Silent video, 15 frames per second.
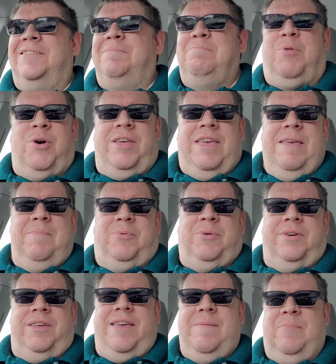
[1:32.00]
Boingy,
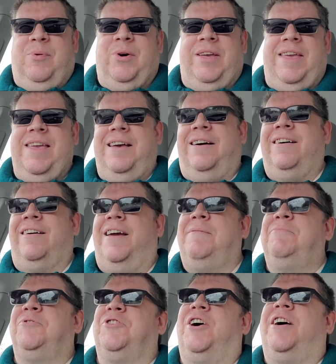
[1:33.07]
boingy, boingy. Okay,
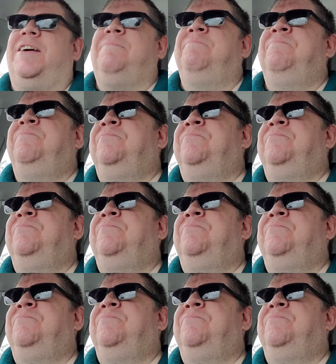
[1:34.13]
sorry.